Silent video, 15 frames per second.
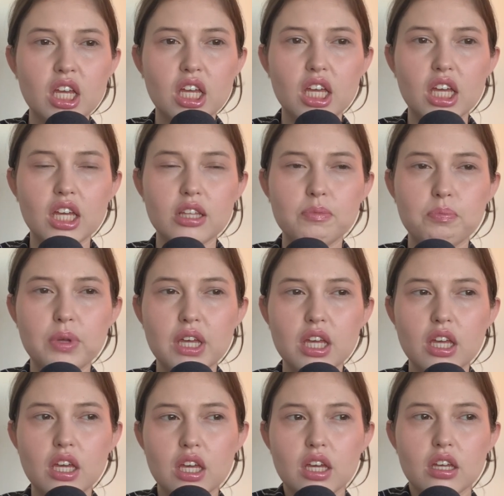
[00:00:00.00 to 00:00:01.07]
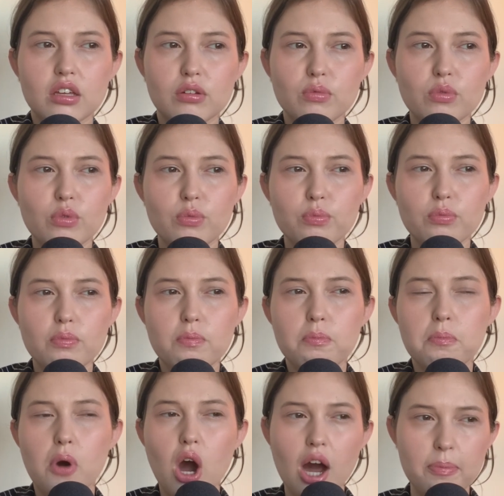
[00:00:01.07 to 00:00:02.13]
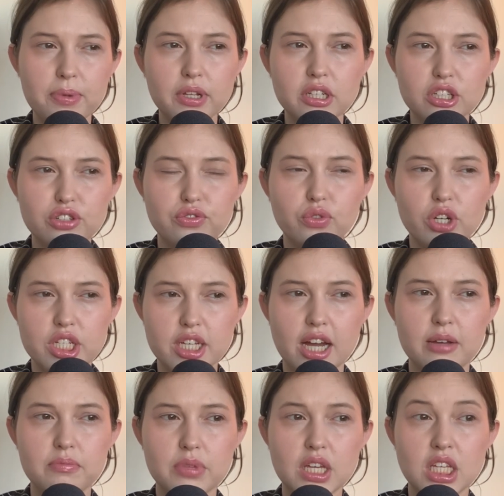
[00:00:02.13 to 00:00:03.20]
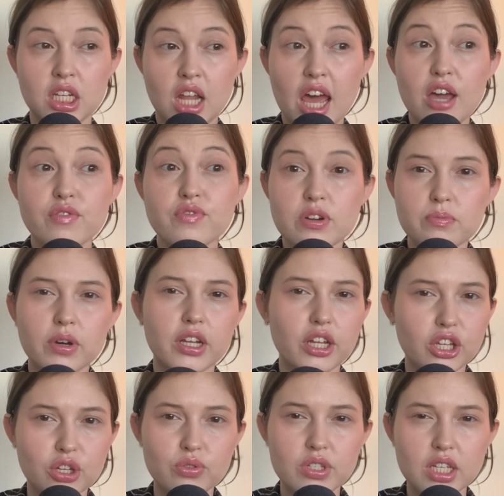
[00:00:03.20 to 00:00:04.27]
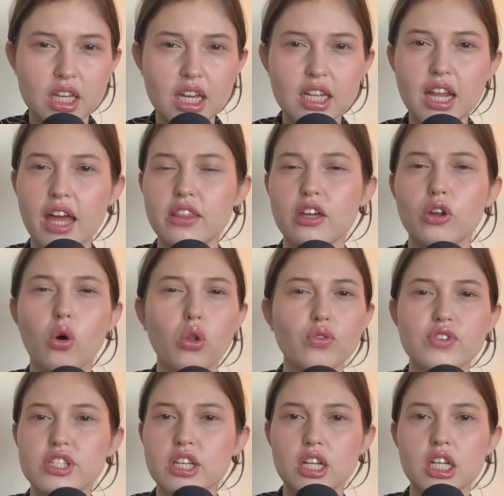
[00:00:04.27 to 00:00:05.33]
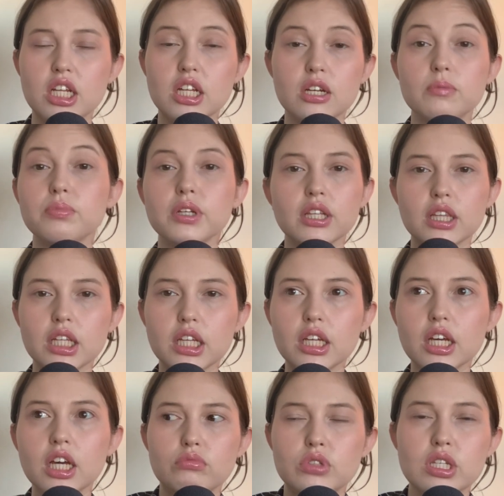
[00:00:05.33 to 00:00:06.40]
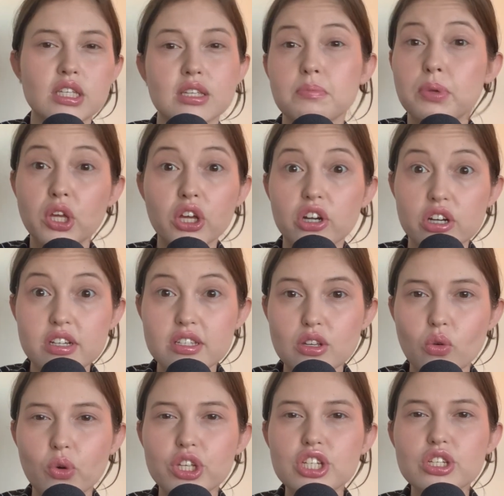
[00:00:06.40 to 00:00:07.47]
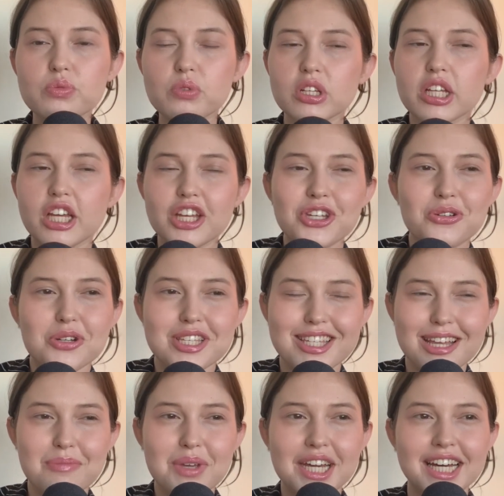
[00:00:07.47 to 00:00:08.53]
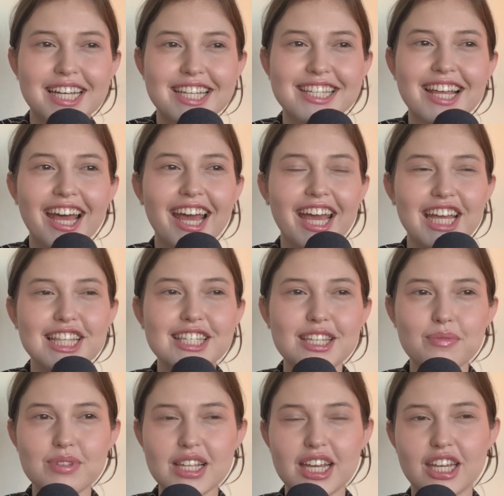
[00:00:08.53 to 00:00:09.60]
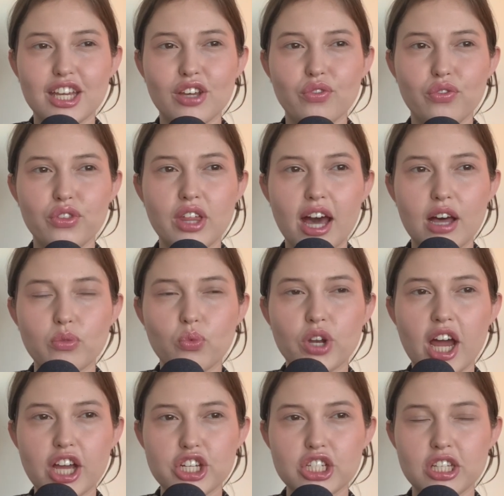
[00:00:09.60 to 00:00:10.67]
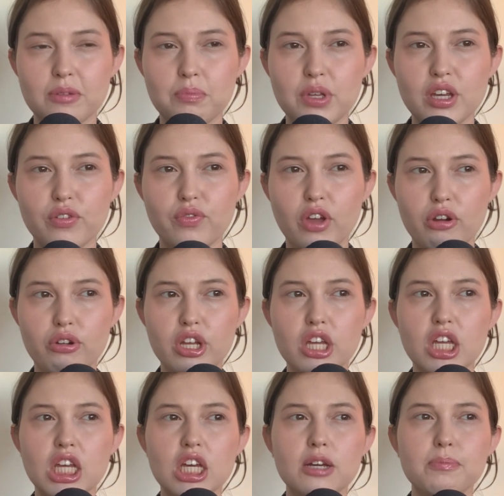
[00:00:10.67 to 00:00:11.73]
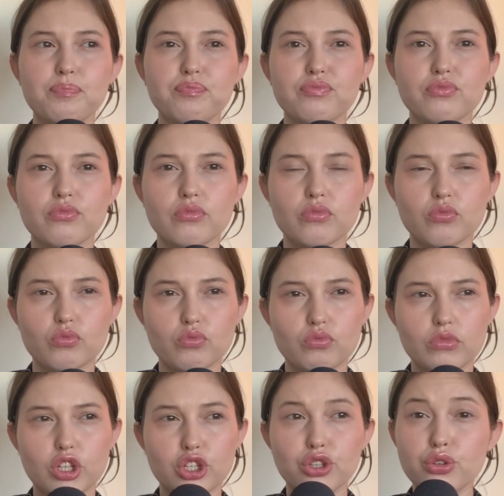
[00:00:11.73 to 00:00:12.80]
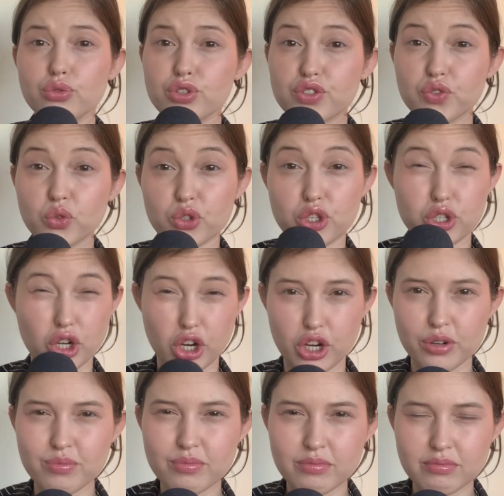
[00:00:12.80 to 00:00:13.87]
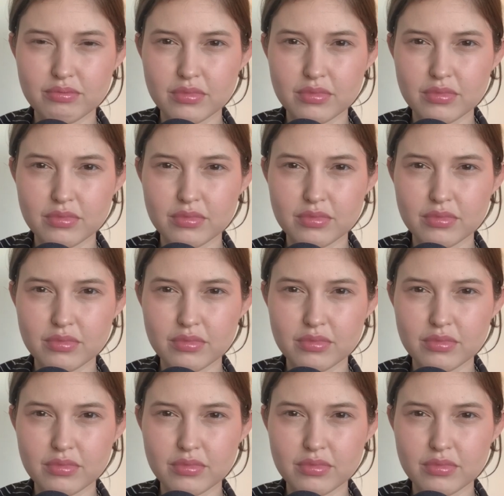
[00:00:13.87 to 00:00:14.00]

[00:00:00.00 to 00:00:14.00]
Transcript: it being popular for a time being and everybody using it, and then all of a sudden it completely disappears, which is really interesting, because it seems like if that would actually be a very useful term